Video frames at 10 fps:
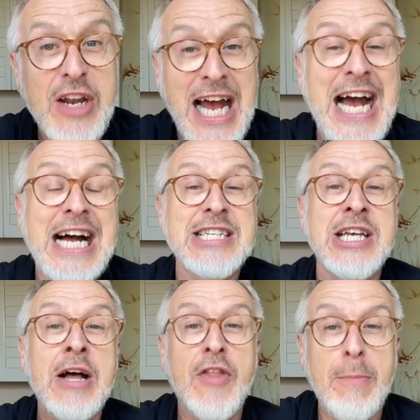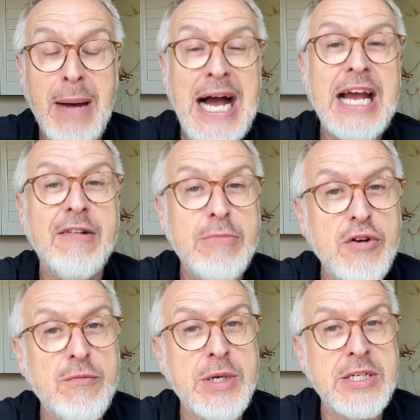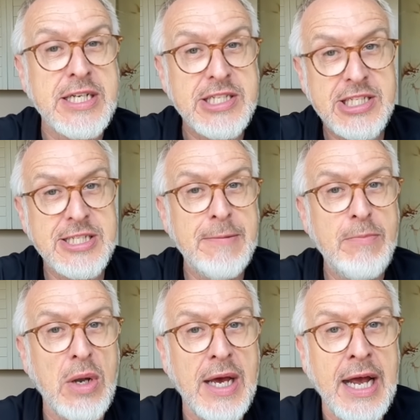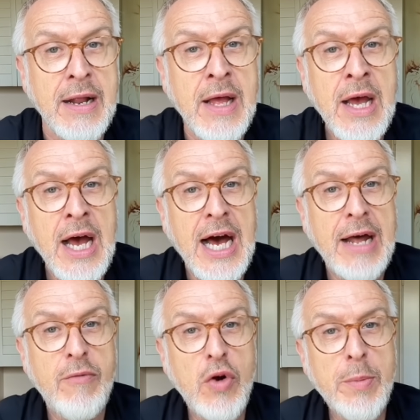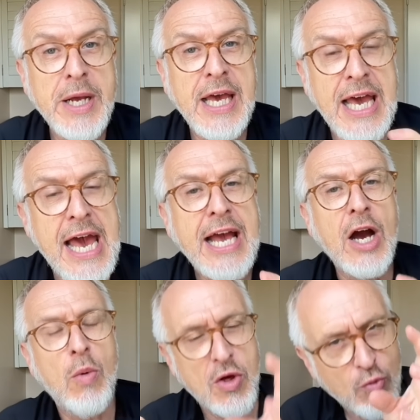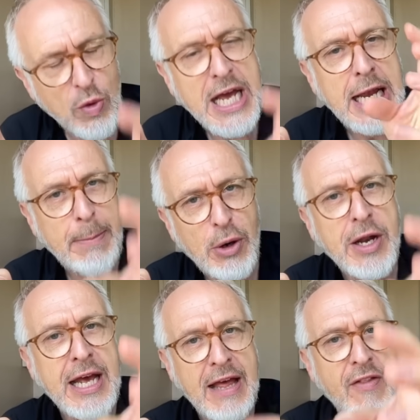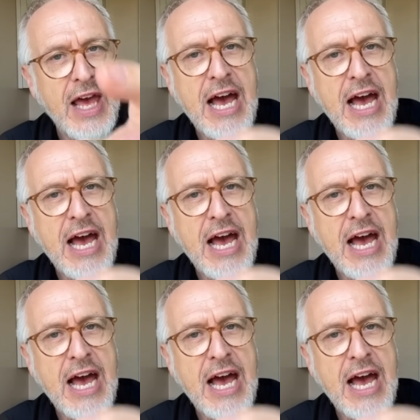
as the MAGA movement is stumbling. And Ruben Gallego was really putting in the